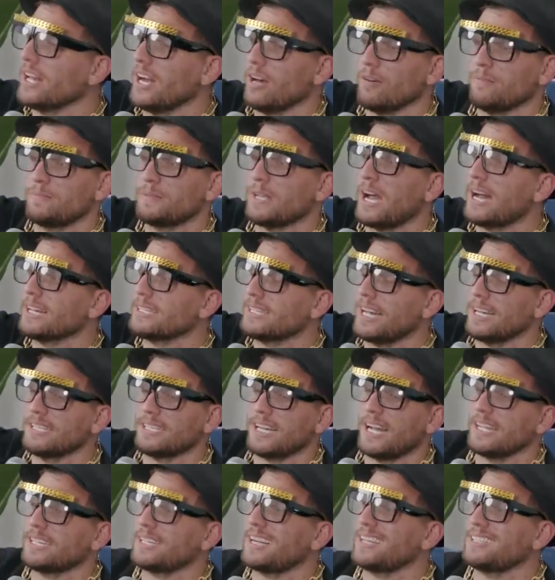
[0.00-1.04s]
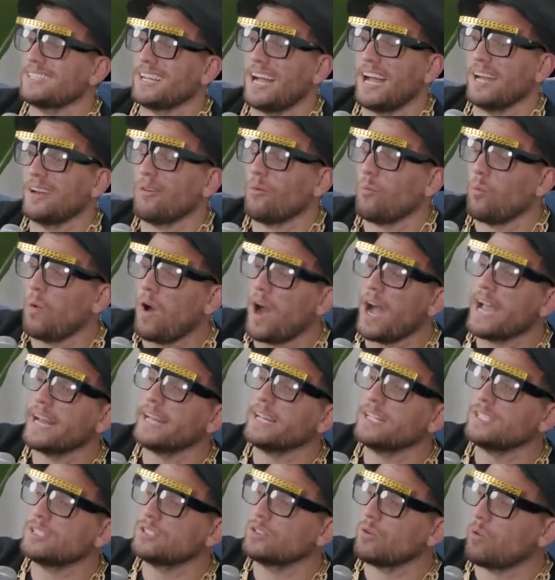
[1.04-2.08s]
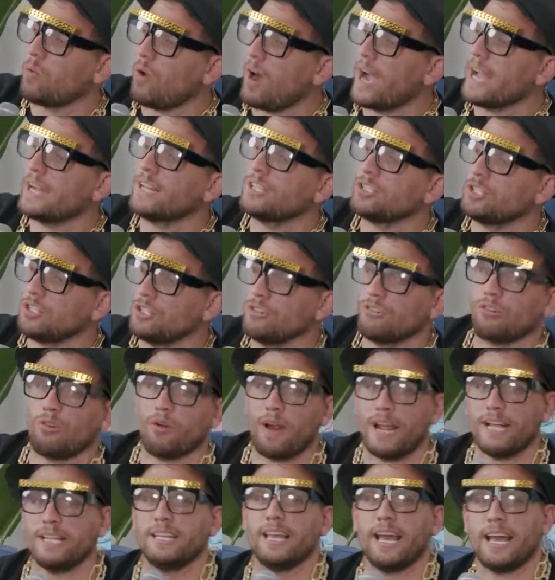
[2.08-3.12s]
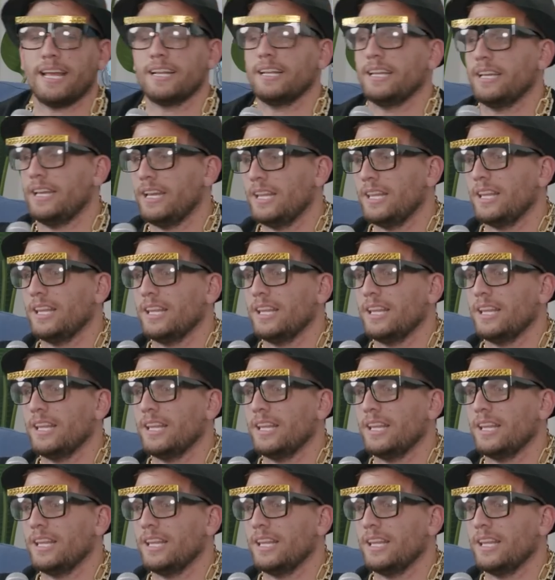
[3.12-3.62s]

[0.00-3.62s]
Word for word: you know, dot dot dot dot dot. Why does why does Ukraine yet